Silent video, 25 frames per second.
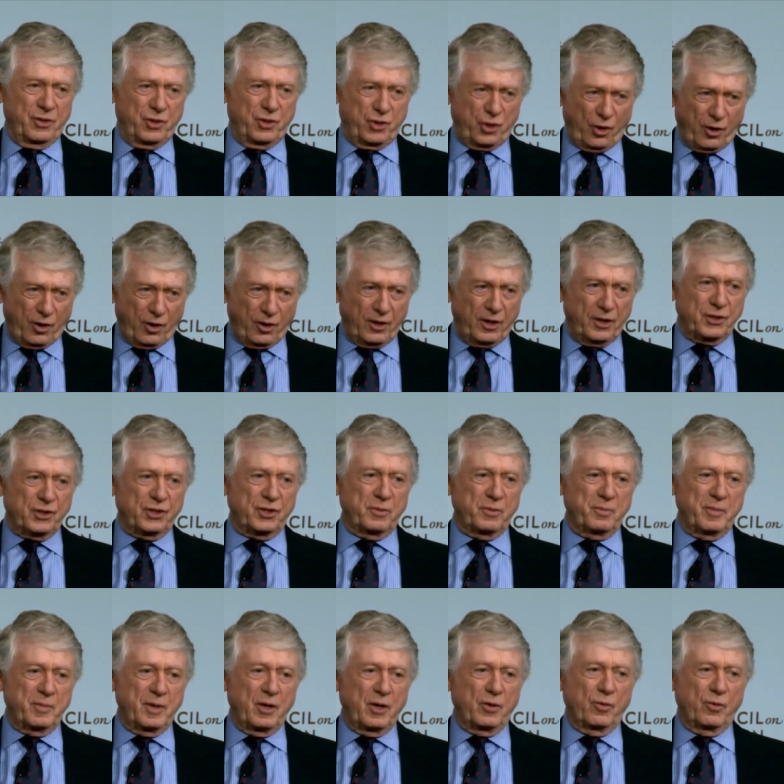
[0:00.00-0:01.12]

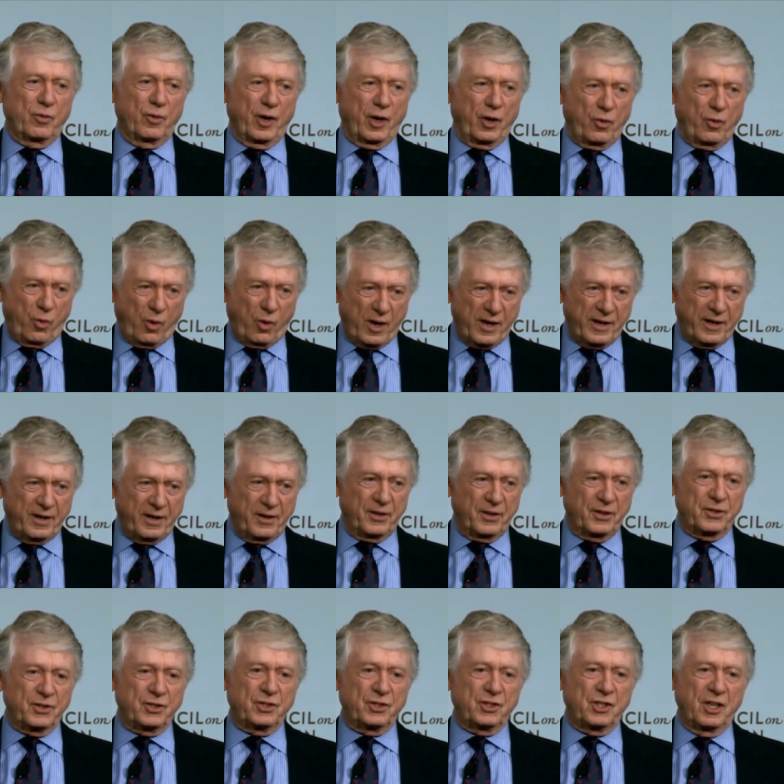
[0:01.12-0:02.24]
Journalism
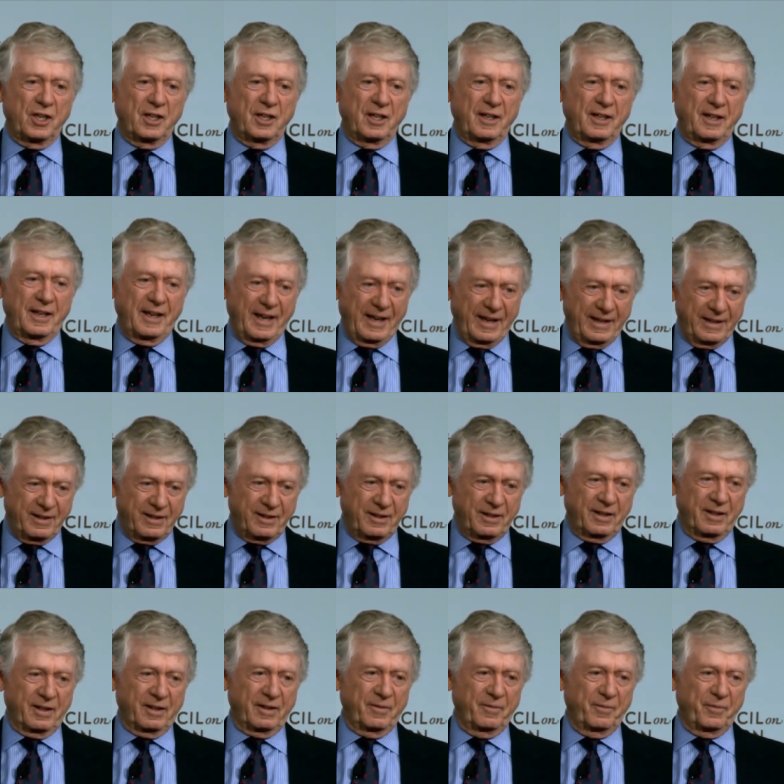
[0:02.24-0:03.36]
requires editing.
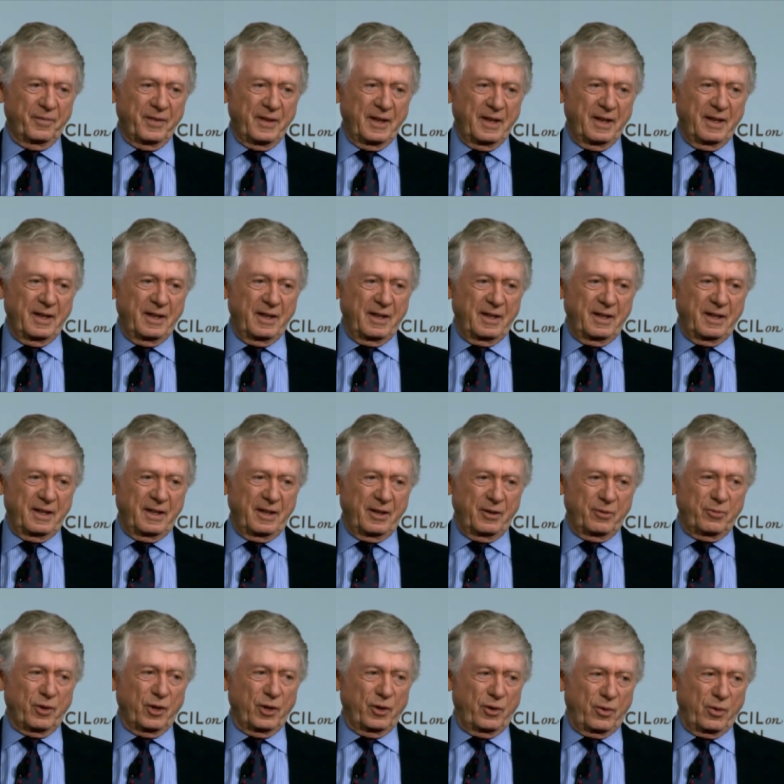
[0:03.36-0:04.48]
It
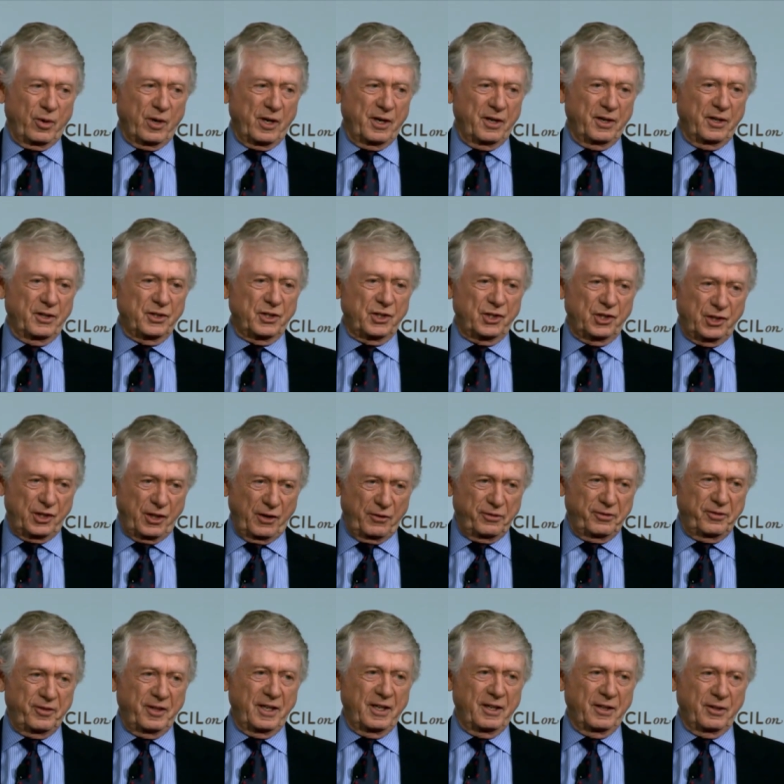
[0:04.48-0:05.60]
requires
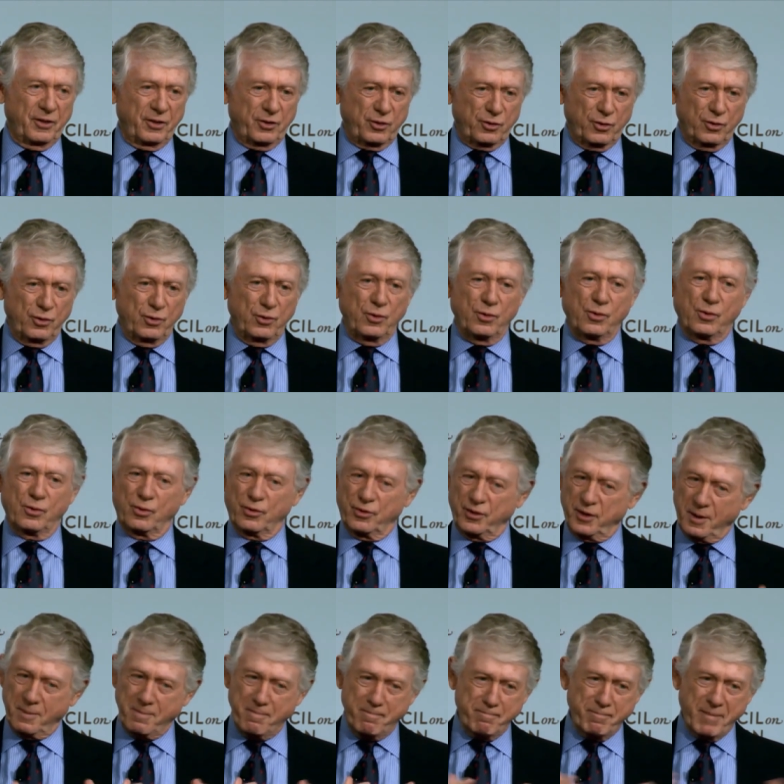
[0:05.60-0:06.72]
sifting through
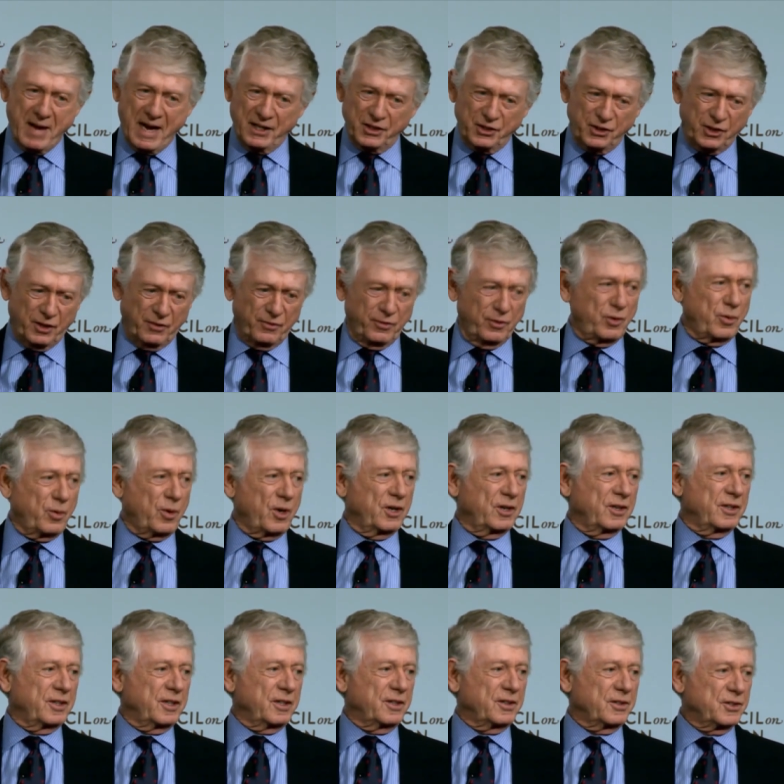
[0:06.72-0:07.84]
the massive
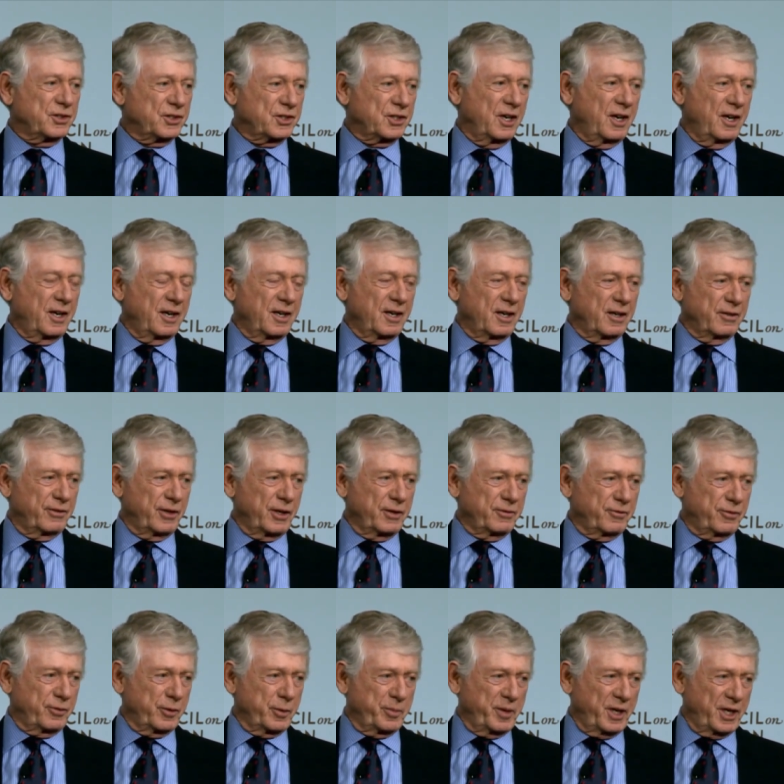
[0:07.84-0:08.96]
quantities of
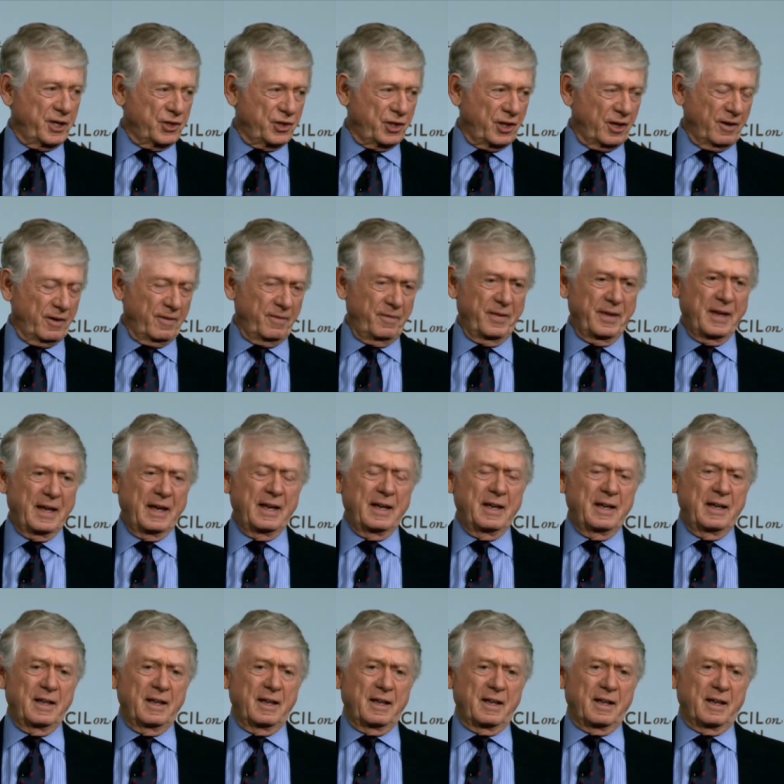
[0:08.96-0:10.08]
information.
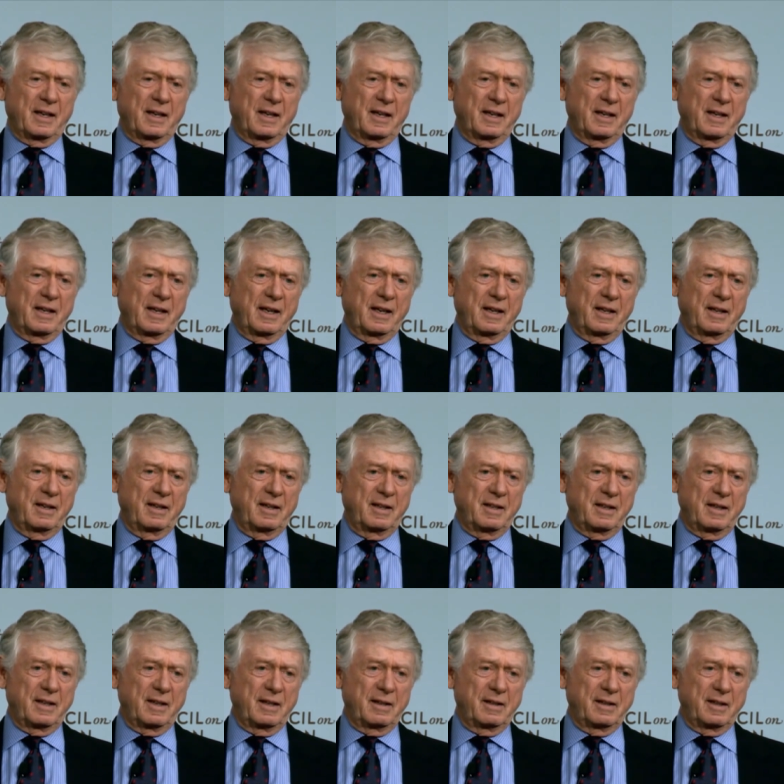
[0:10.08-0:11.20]
Uh, and,
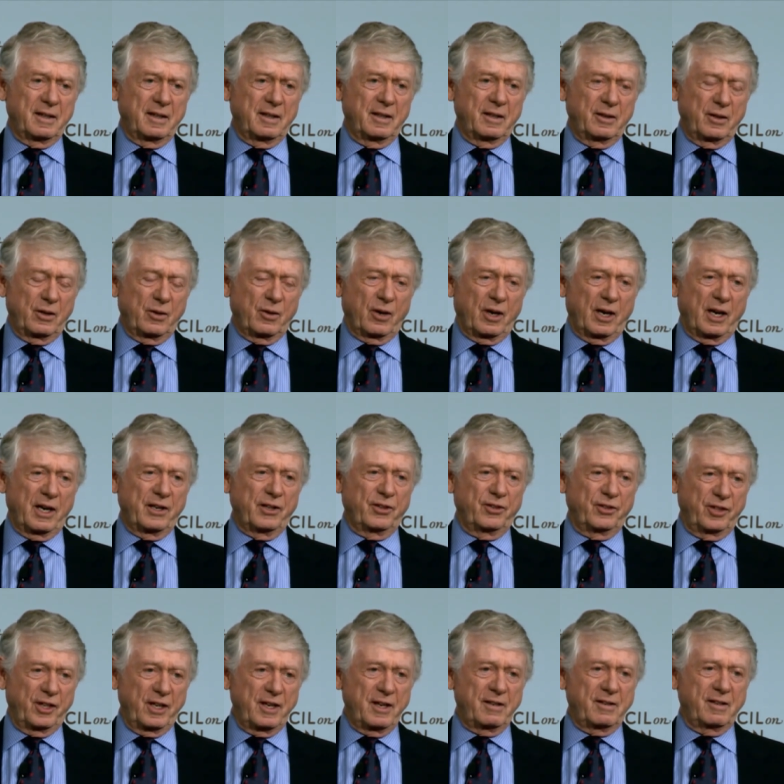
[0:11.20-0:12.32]
uh, you know, I
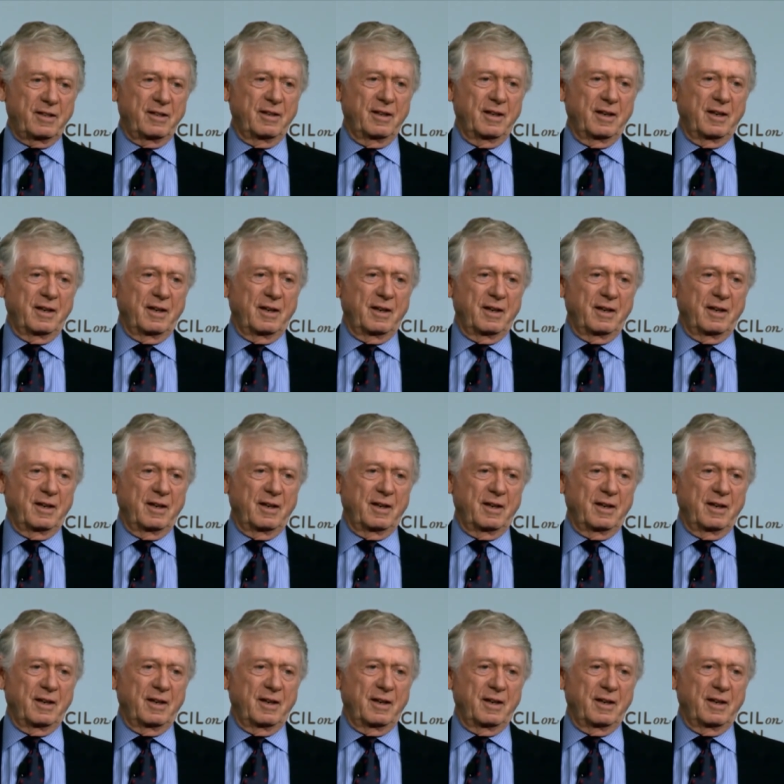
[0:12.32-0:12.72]
think